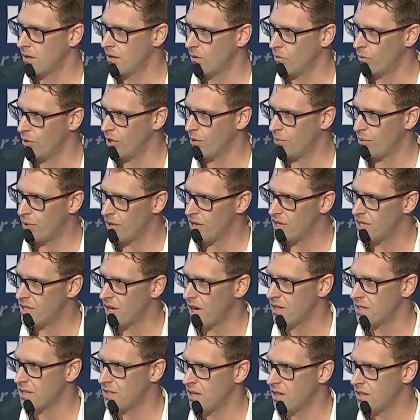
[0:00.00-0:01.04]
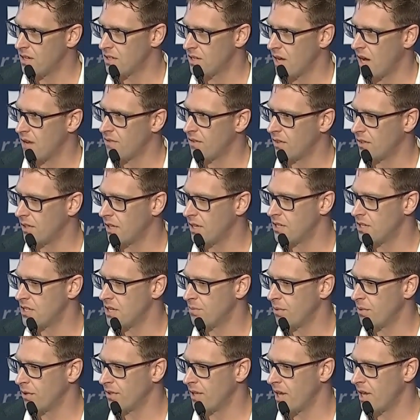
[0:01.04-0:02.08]
We appreciate seeing safety leadership
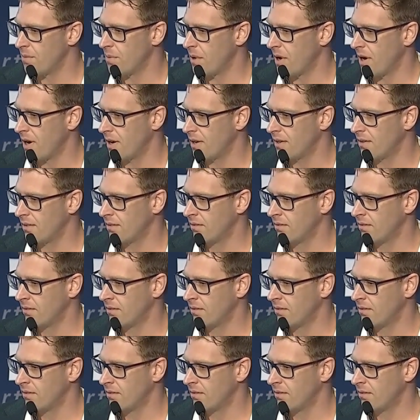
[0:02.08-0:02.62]
on their part,